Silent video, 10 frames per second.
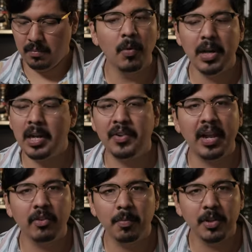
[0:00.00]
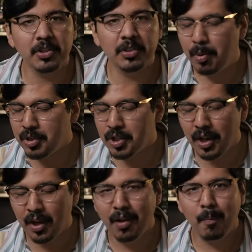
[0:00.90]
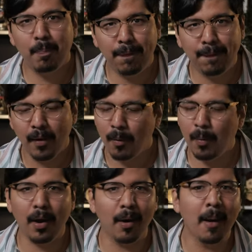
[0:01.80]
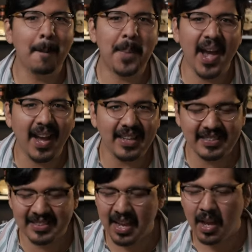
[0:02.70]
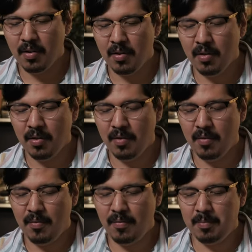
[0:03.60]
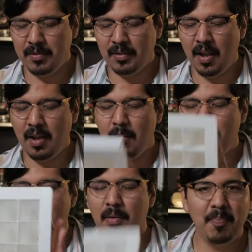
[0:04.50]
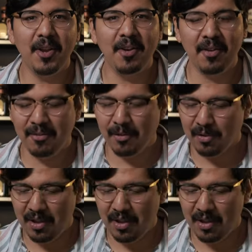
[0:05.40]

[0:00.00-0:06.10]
We didn't even have to push. Pushing? We are past that. Flip this guy up. Beautiful.